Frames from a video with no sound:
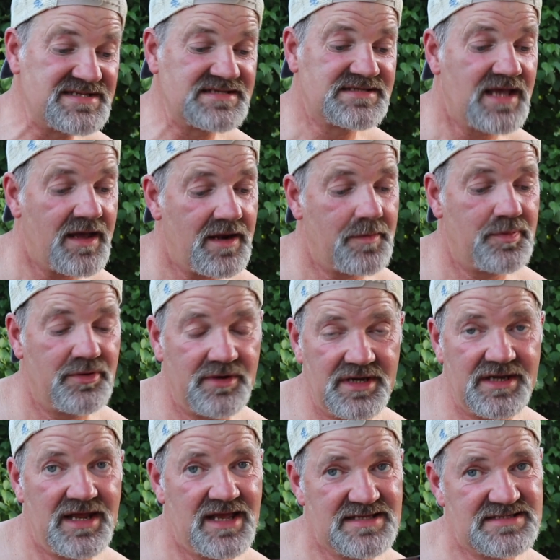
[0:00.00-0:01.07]
has got a pretty
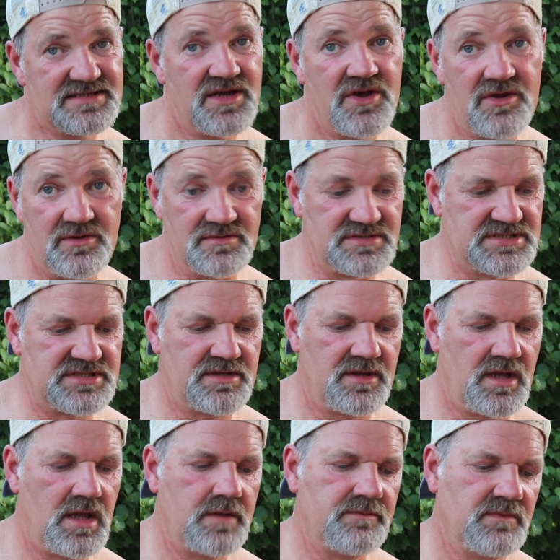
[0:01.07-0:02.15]
nice nose.
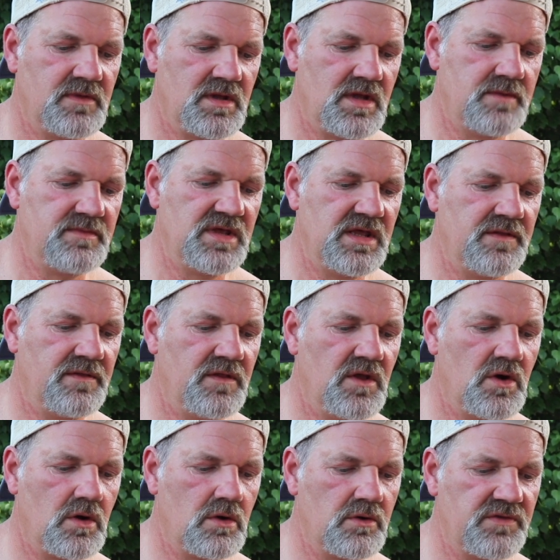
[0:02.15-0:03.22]
I'm getting
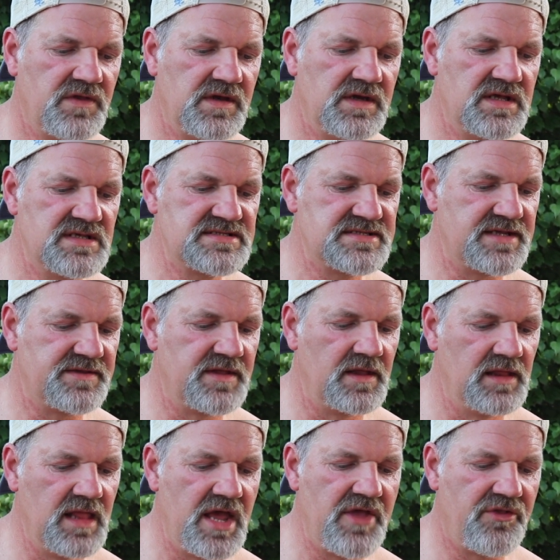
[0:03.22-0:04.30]
the earthiness and the
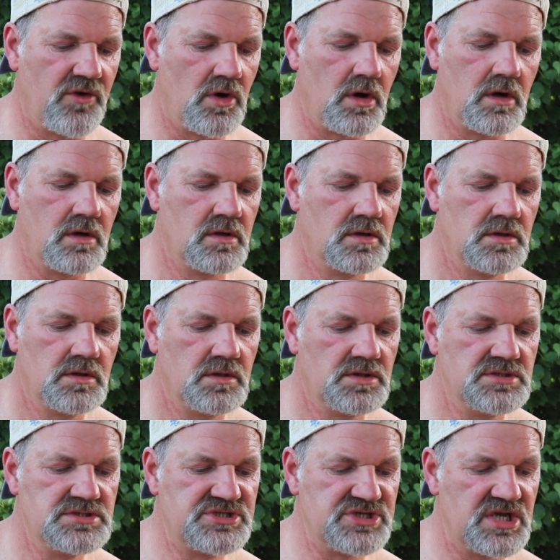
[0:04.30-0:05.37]
leather
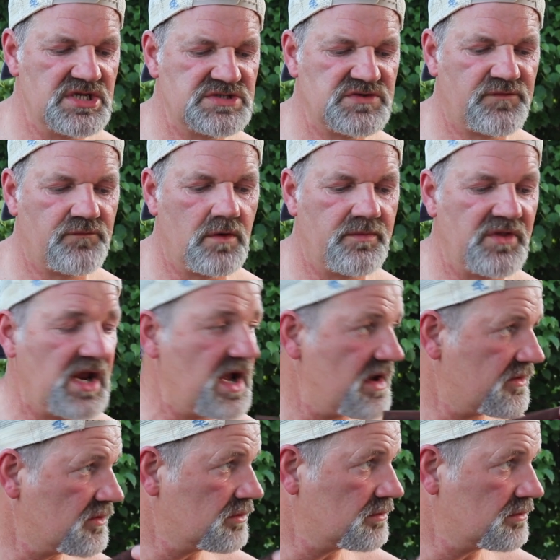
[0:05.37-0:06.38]
just from the outer